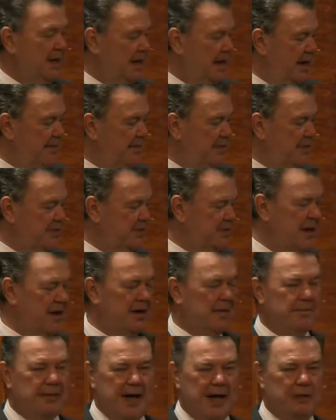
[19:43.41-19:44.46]
even the Son
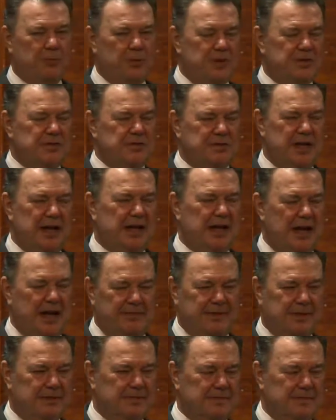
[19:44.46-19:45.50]
of Man which is in
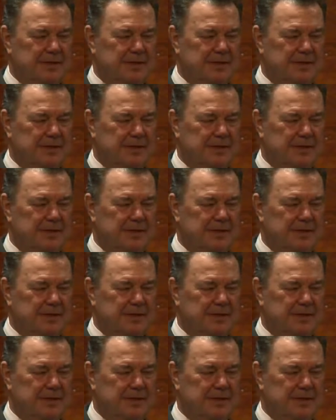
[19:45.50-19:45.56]
heaven.